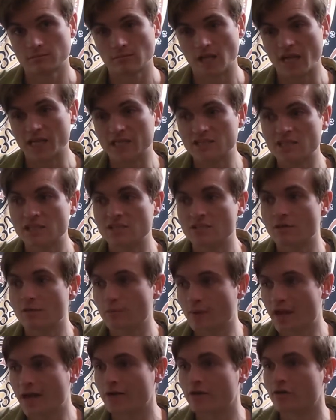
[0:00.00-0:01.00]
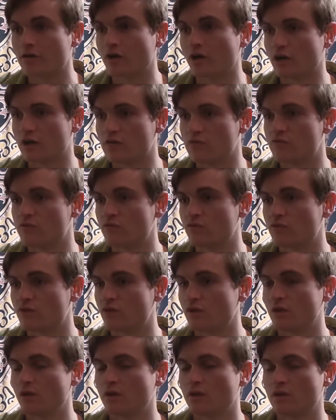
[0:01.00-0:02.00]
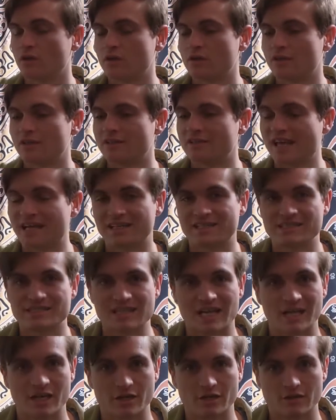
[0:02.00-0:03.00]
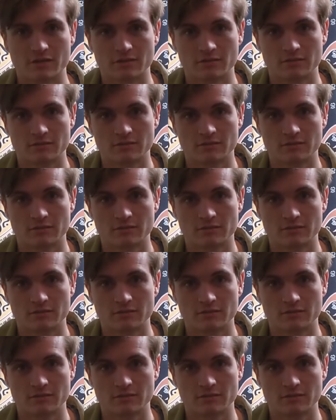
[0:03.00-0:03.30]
It's just a matter of that desire.